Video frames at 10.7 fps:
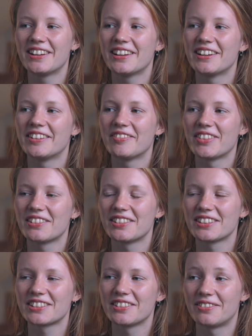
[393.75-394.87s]

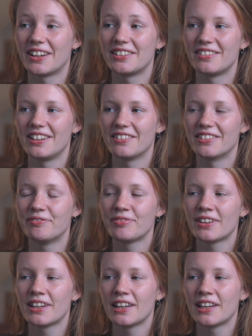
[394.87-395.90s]
it felt really warm.